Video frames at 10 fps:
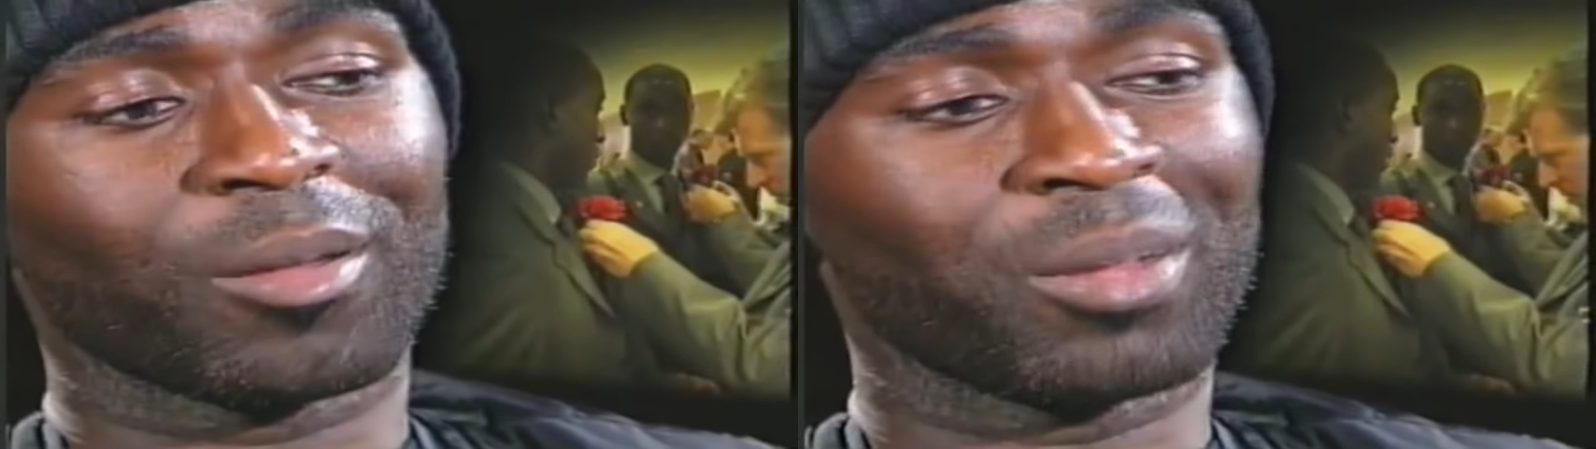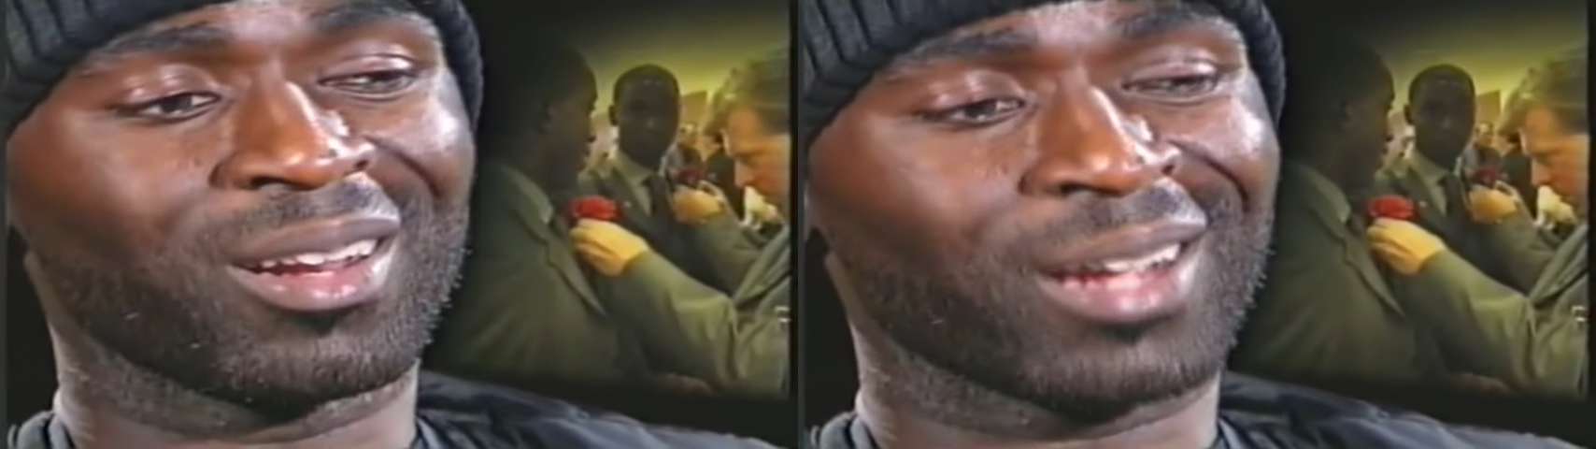
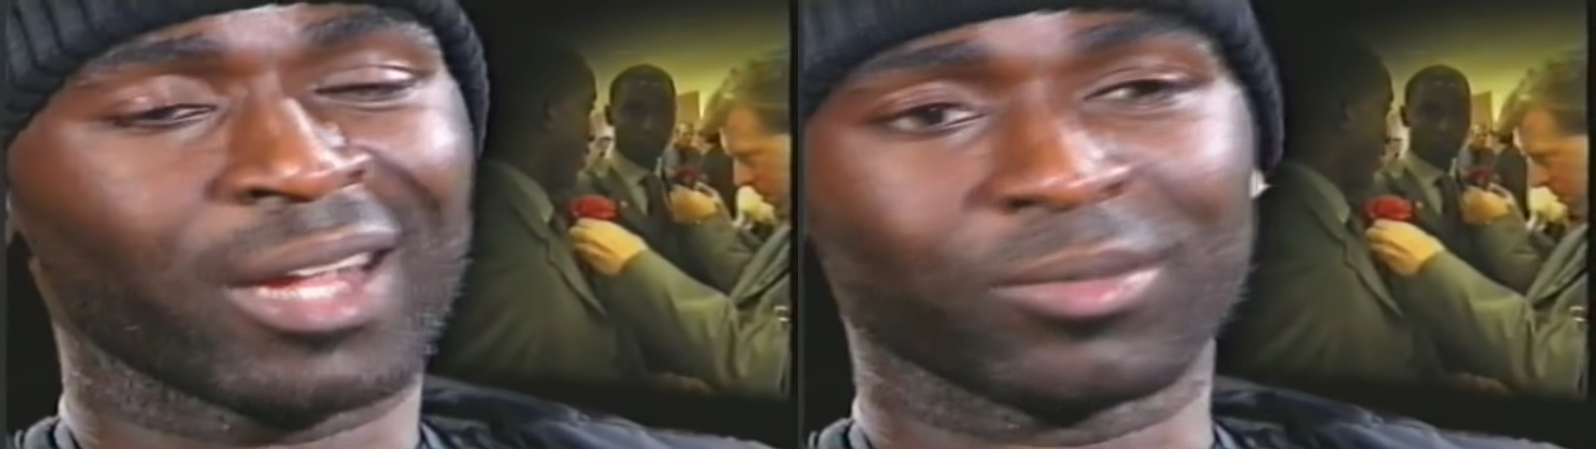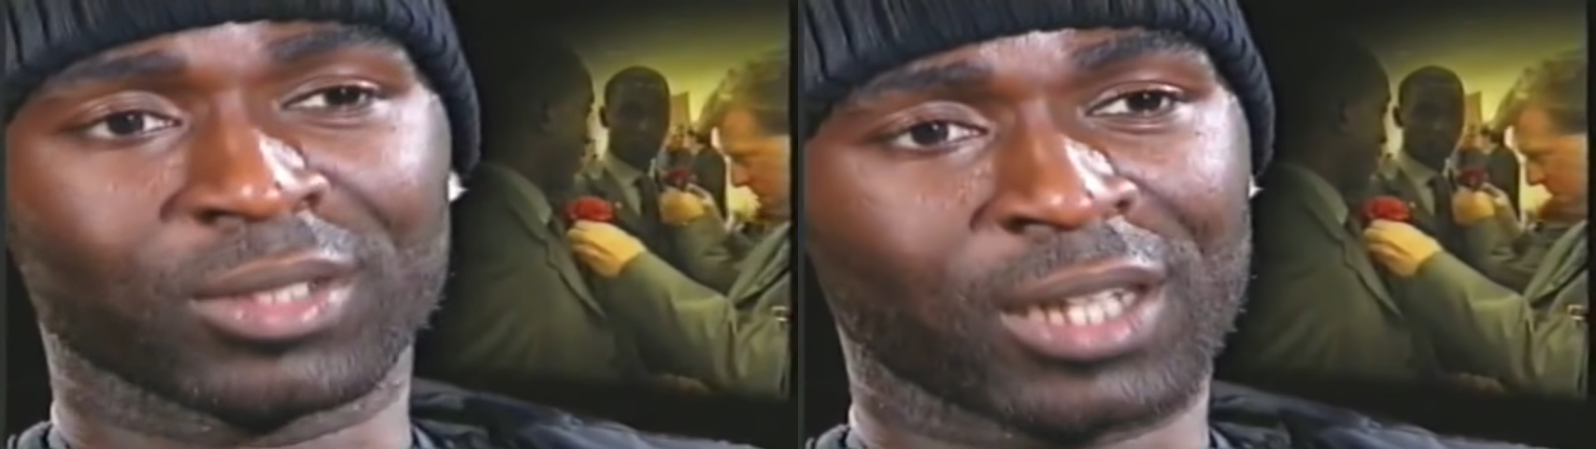I mean, the
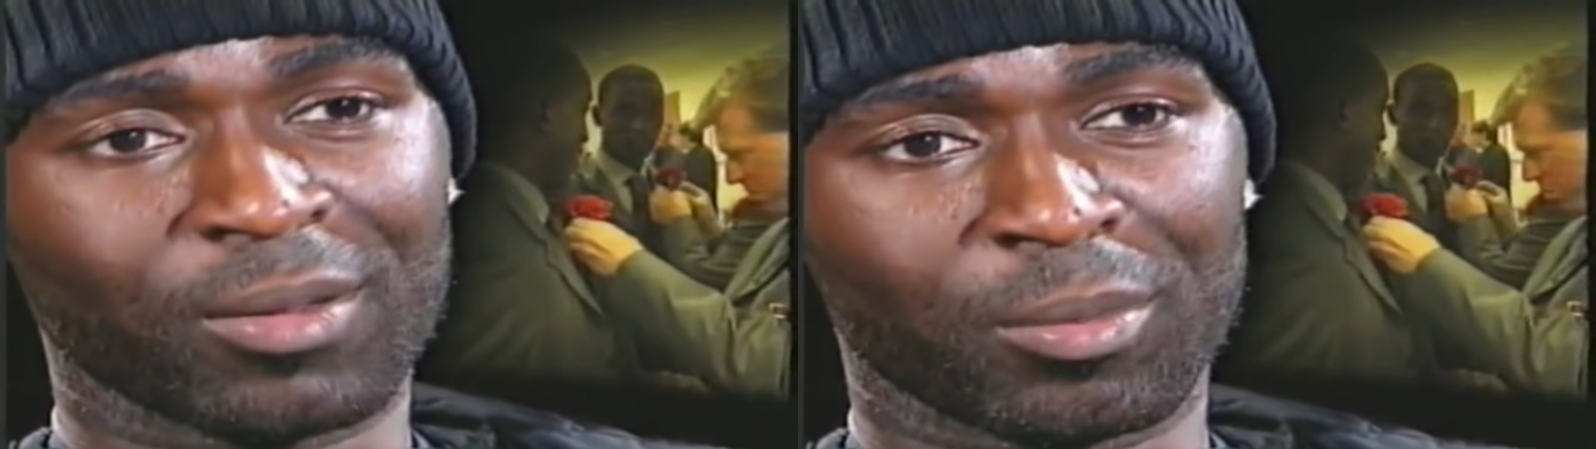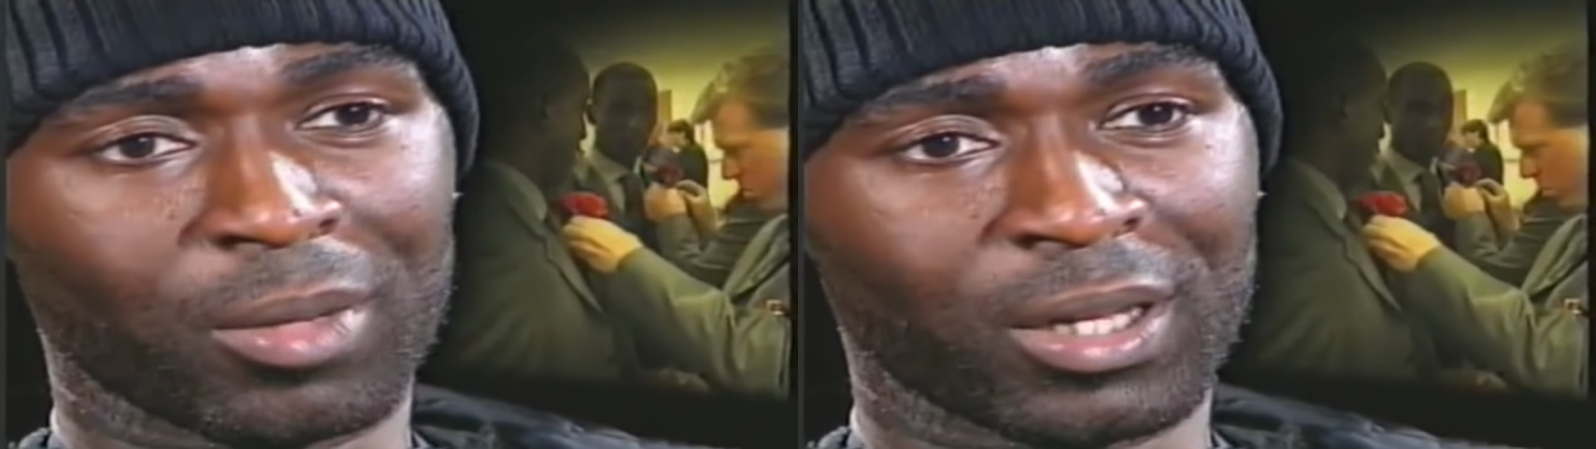game's a
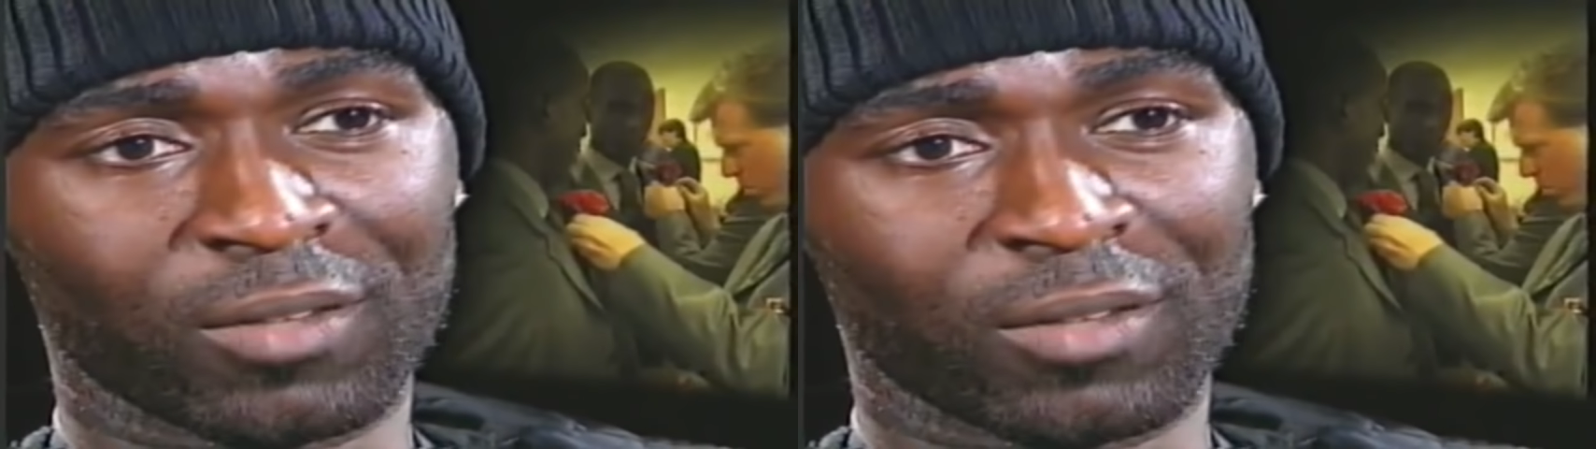game to me. I